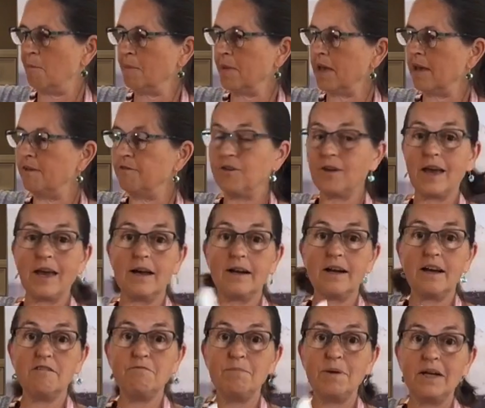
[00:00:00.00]
If you can't
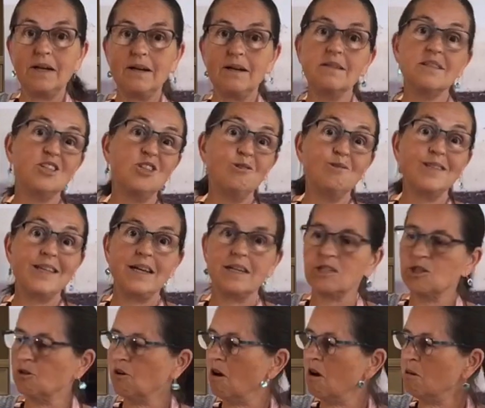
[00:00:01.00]
have peanuts, use
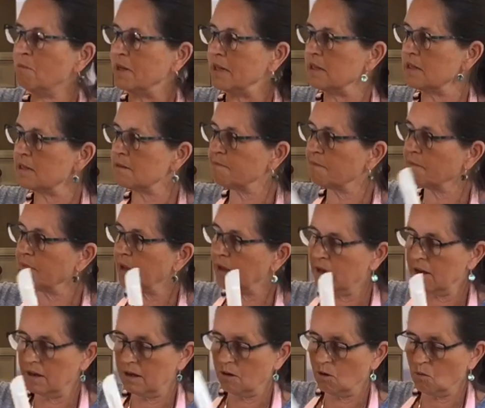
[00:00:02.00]
extra almonds.
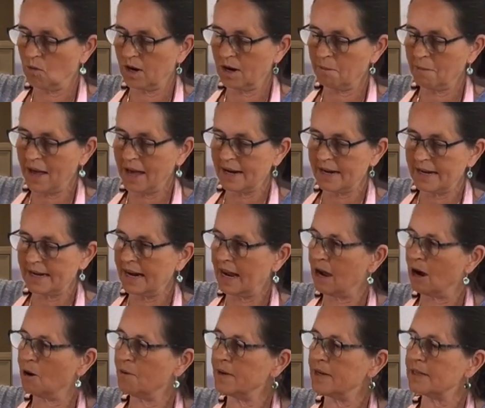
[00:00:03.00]
What I'm adding
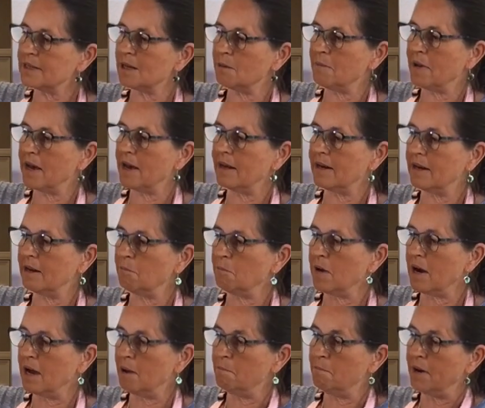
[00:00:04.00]
now is I'm adding
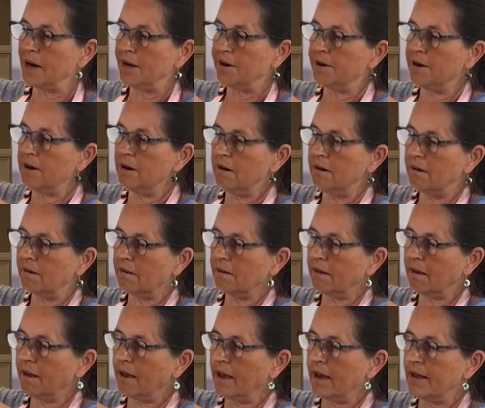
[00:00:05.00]
my butter
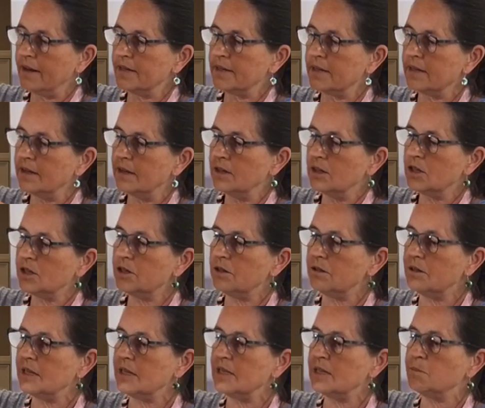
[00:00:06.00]
and 2
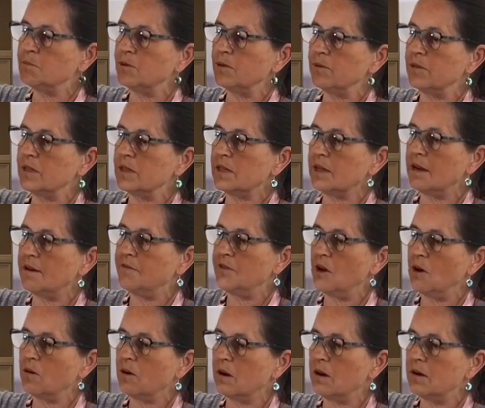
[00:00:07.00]
teaspoons of
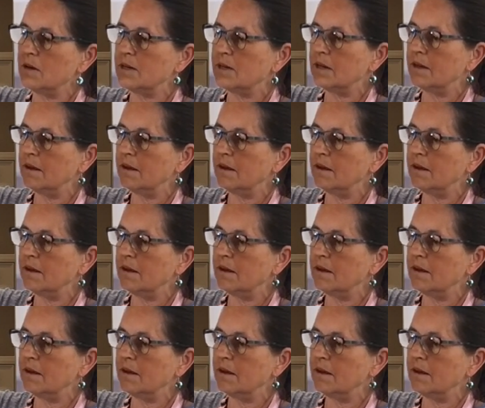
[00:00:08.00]
yogurt.